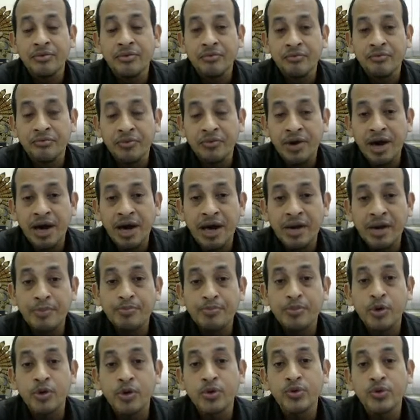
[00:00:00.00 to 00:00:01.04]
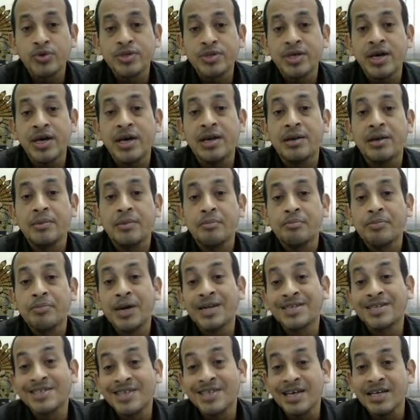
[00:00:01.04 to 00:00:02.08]
where producer
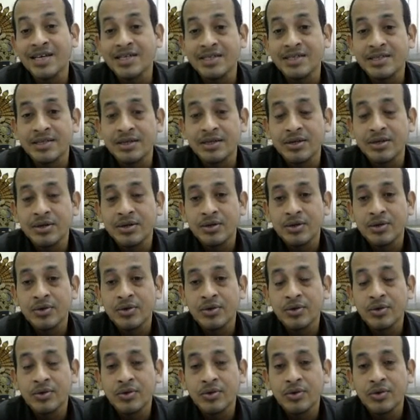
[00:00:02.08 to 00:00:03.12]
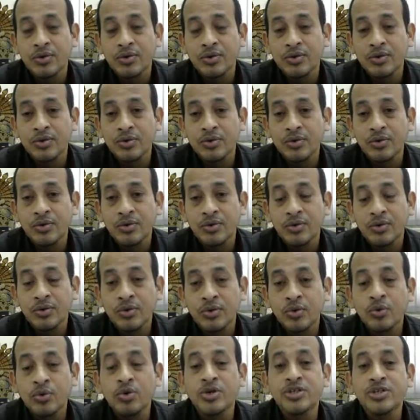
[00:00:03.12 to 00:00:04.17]
purchase
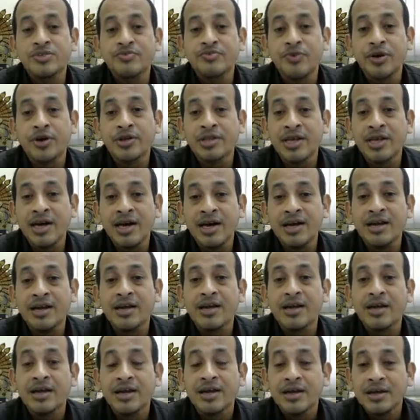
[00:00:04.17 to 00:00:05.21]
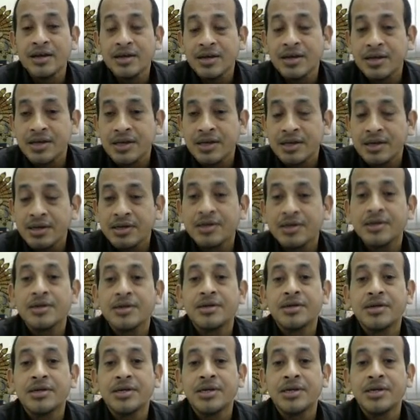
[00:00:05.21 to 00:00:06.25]
goods for their
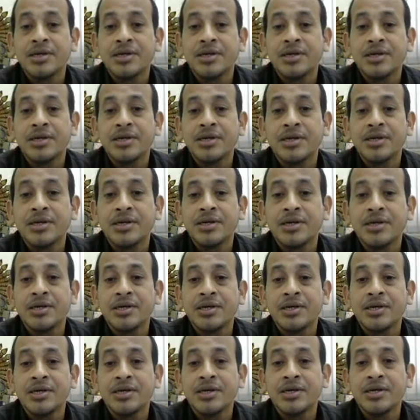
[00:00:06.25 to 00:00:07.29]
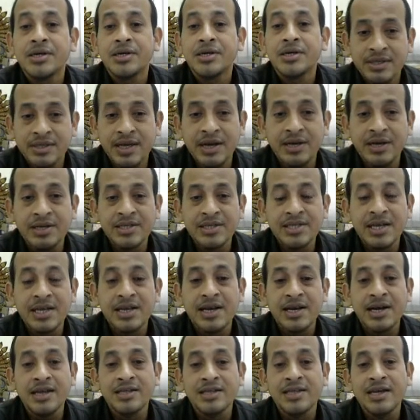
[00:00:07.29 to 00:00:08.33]
uses purpose. Then
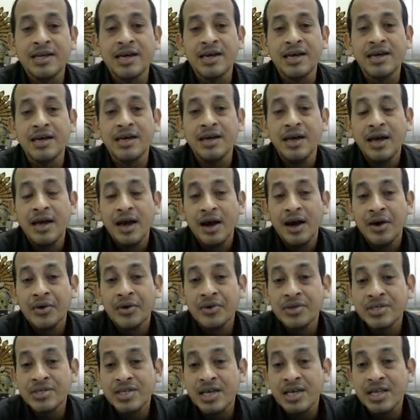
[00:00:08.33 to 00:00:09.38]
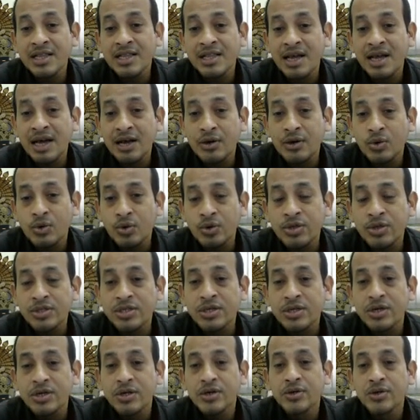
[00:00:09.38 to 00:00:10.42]
reseller, they resell the
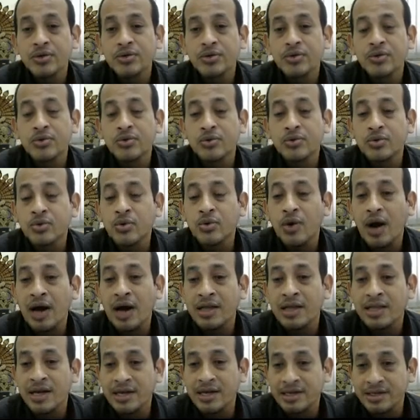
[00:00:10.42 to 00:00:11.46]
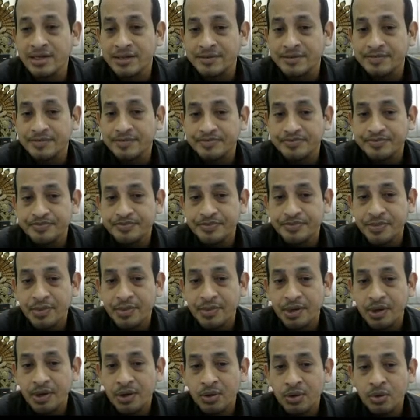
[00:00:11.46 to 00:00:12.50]
goods to other.
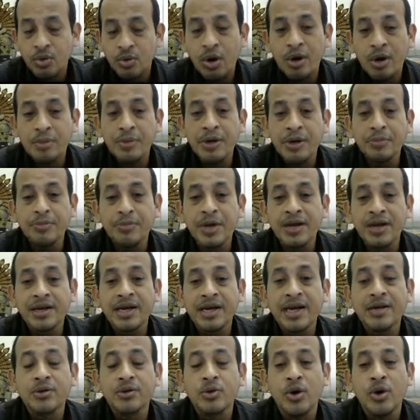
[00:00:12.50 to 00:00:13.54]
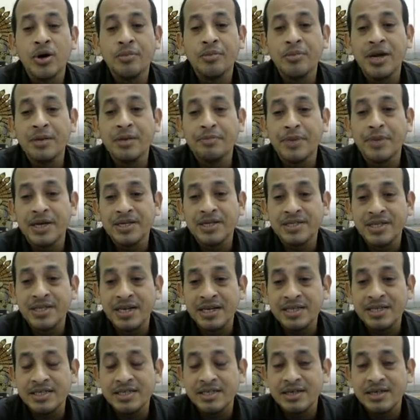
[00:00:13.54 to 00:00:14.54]
Government market, government purchase